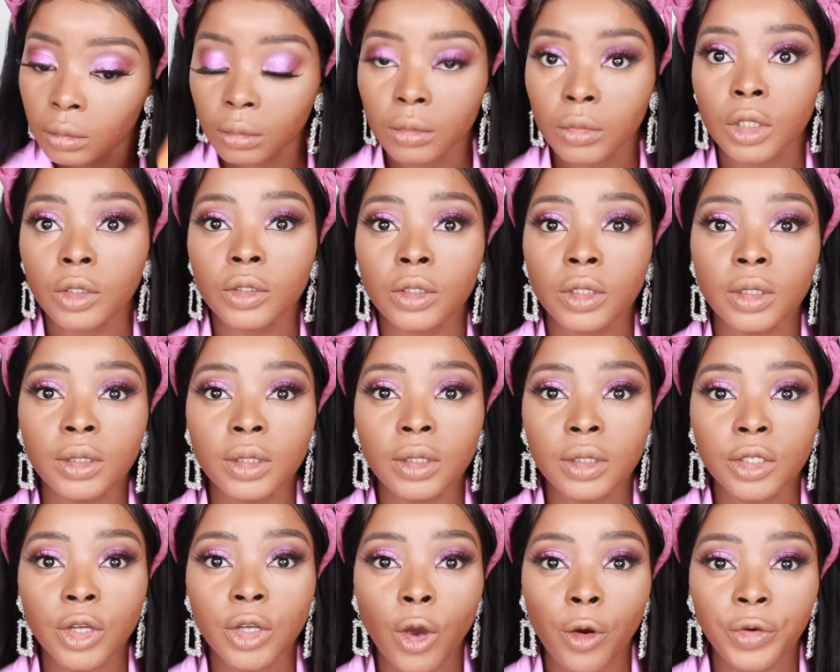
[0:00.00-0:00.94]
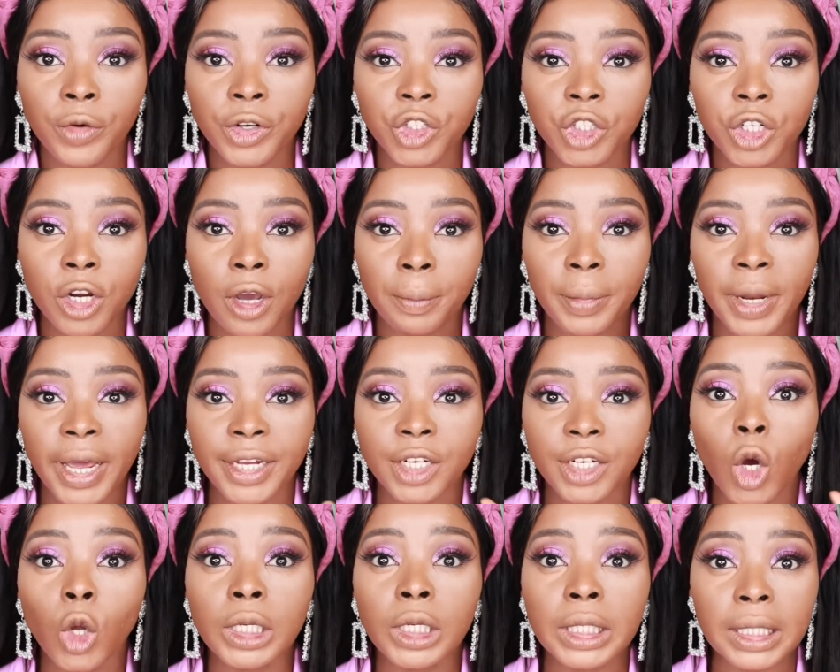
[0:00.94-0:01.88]
So this is the original
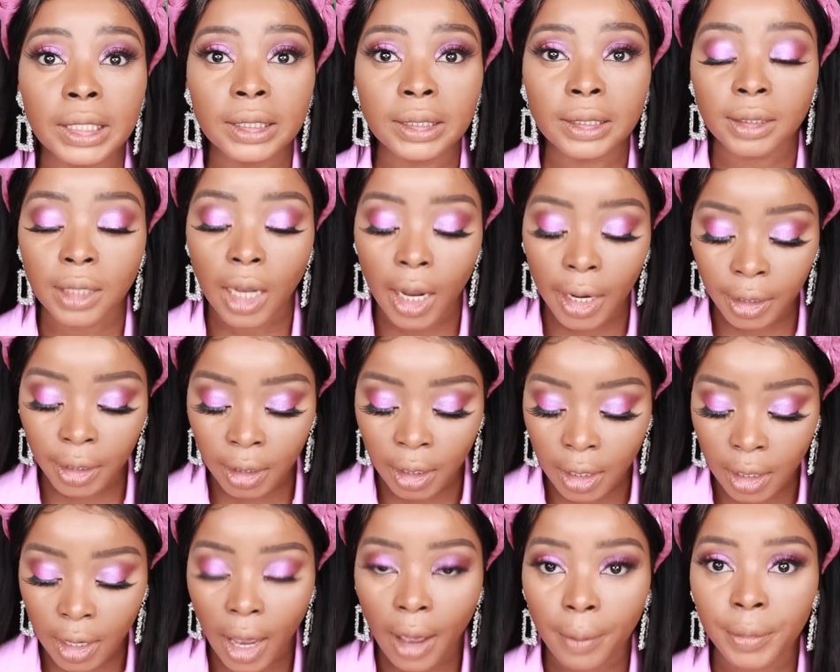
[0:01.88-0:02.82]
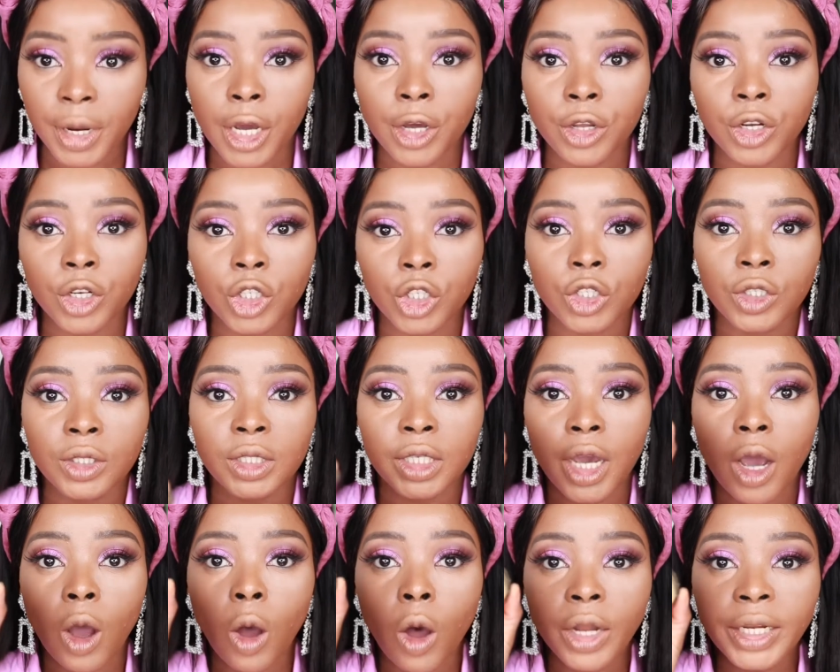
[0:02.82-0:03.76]
applied on this side. I'm not going to use the
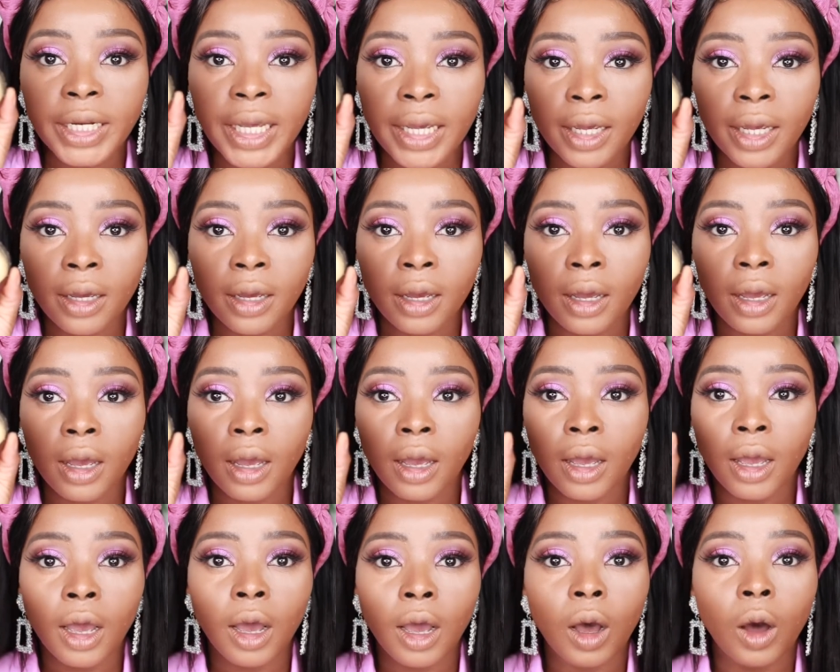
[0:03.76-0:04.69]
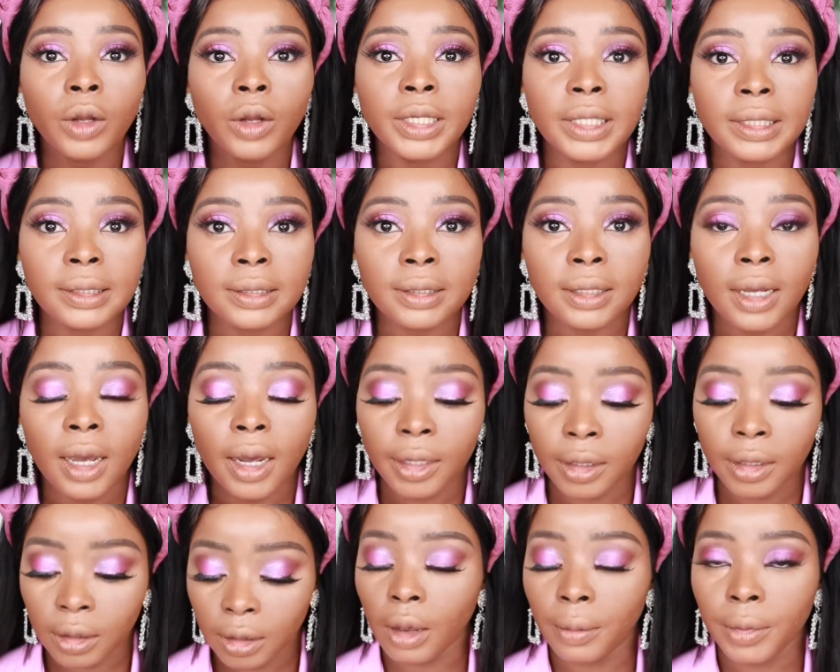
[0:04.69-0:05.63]
Honey on this
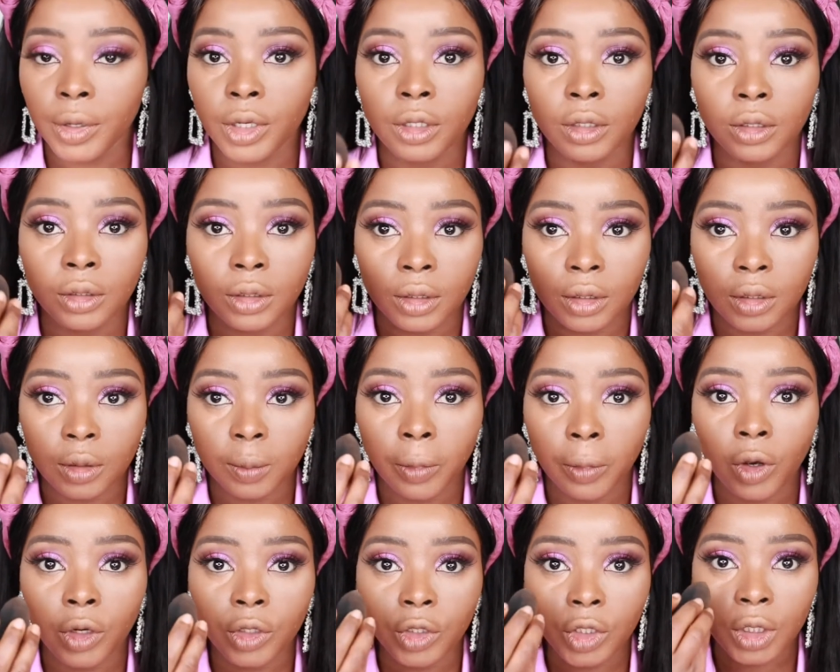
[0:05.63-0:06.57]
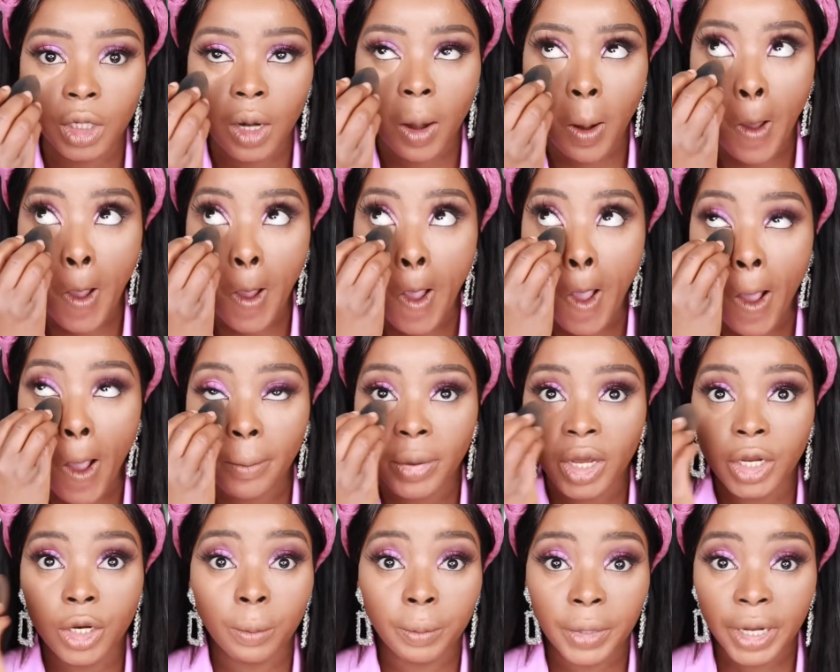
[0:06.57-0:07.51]
side. I'm going to use the sponge. I'm
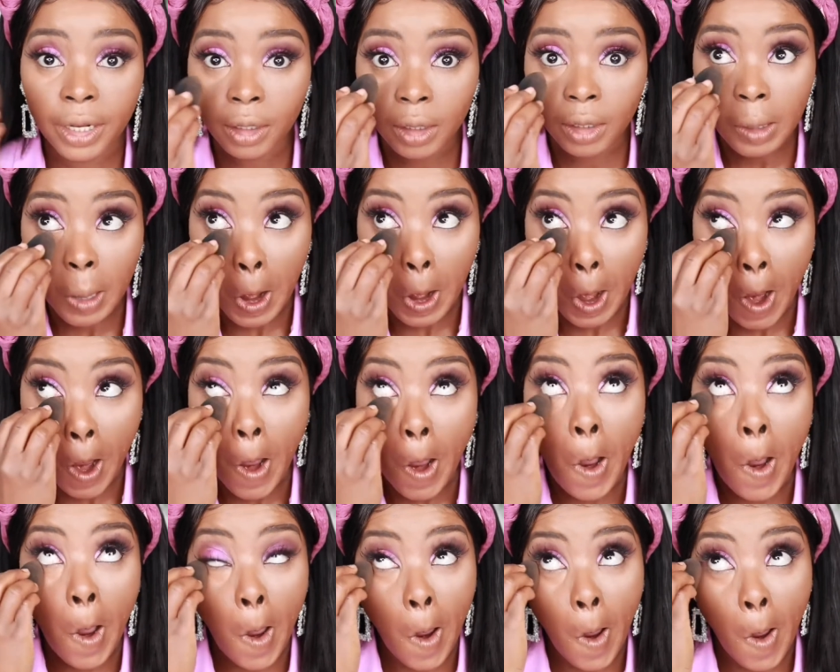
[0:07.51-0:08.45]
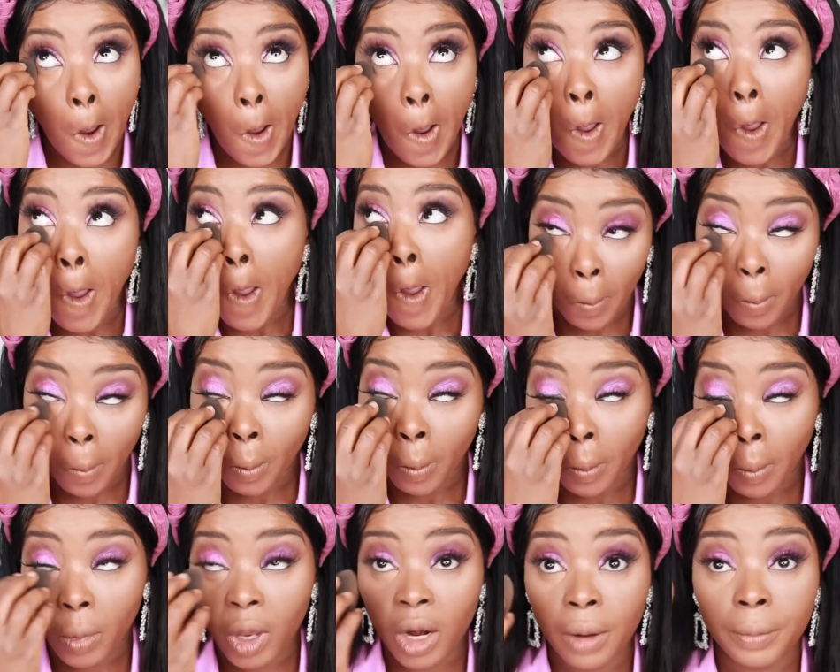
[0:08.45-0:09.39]
going to blend.
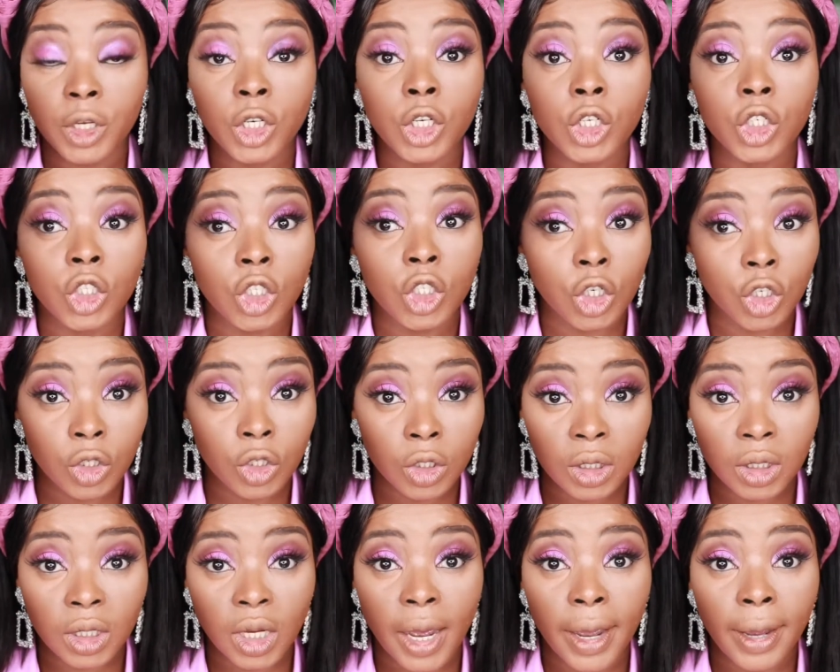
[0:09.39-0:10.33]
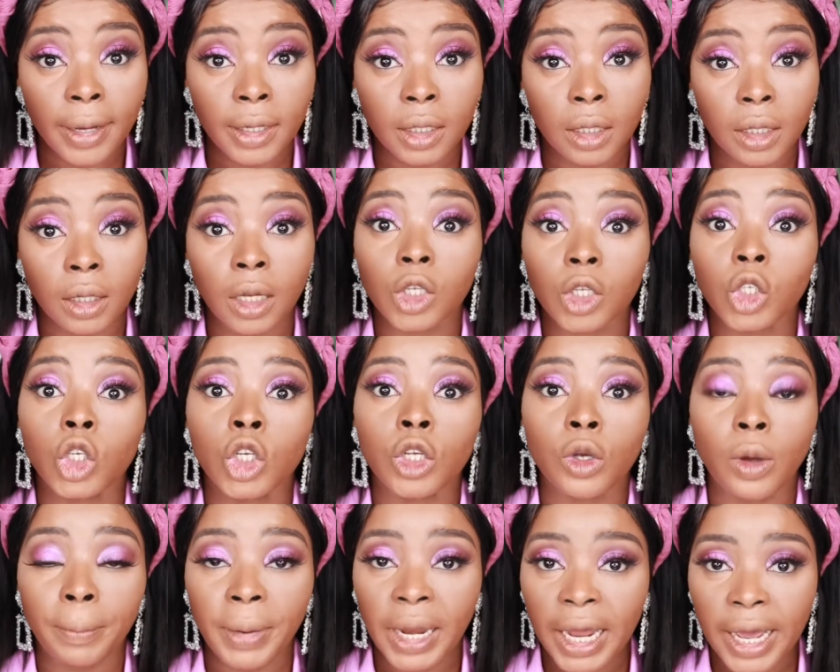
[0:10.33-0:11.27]
And I'm going to use the other side
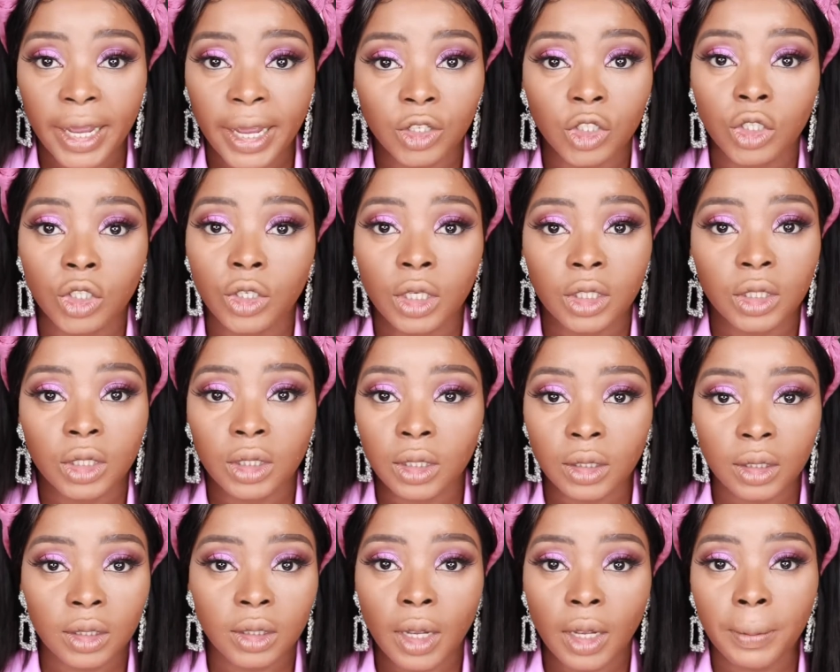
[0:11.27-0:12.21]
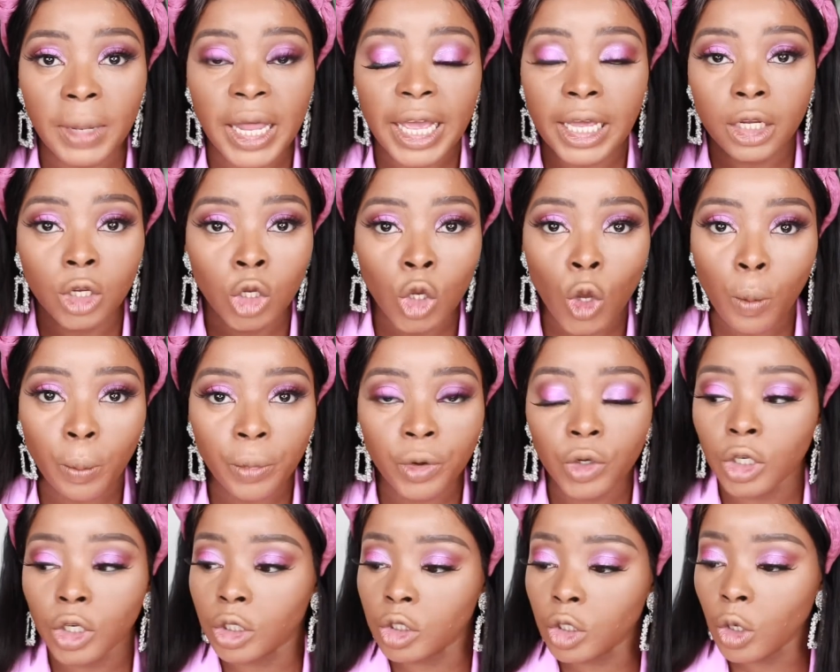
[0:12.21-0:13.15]
to apply it so it's the same, like no
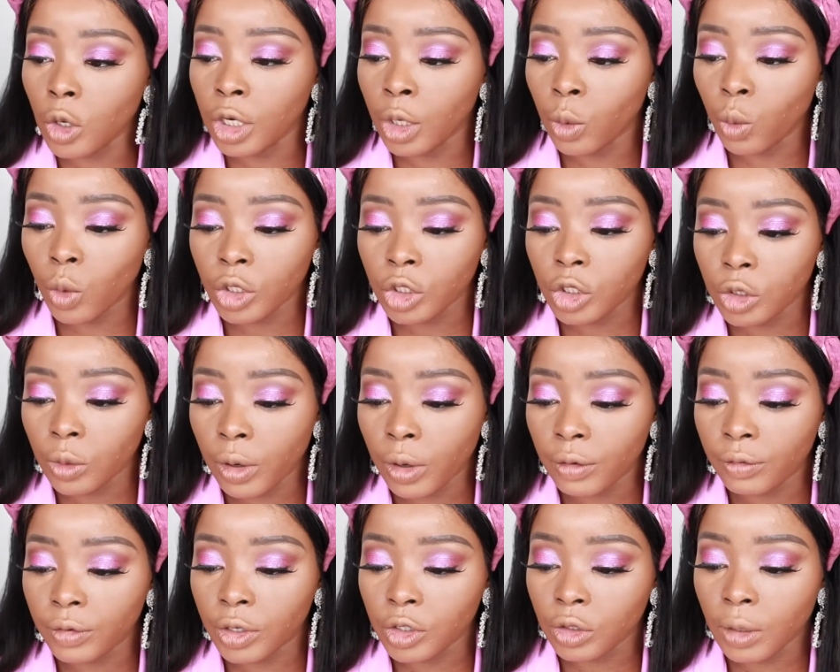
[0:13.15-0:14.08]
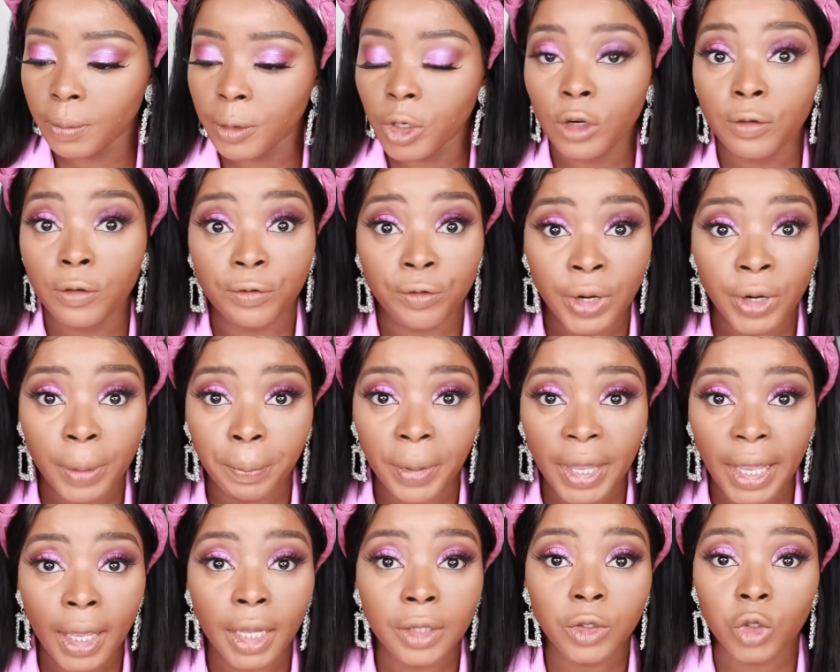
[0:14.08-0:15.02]
product on it whatsoever. So I'm going to flip
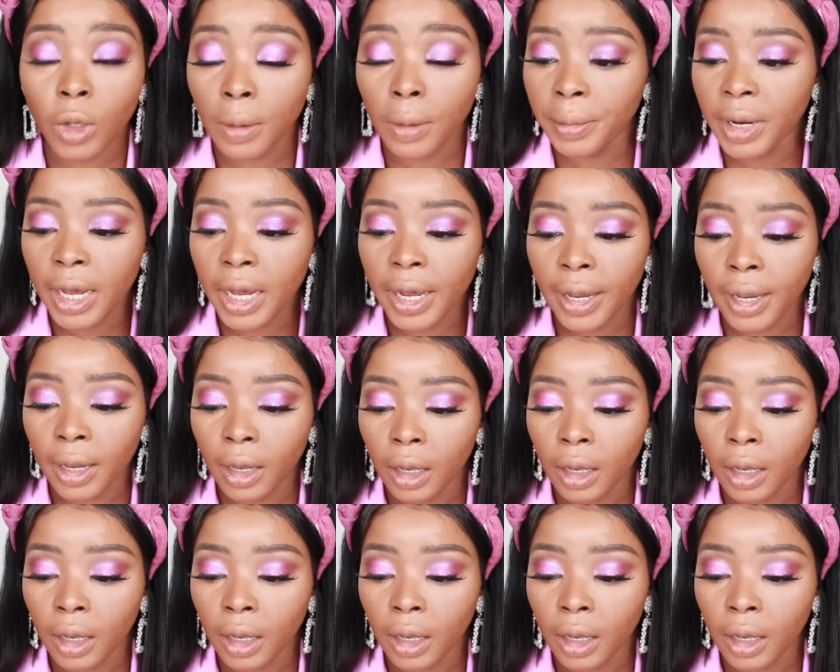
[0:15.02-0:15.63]
it to apply it.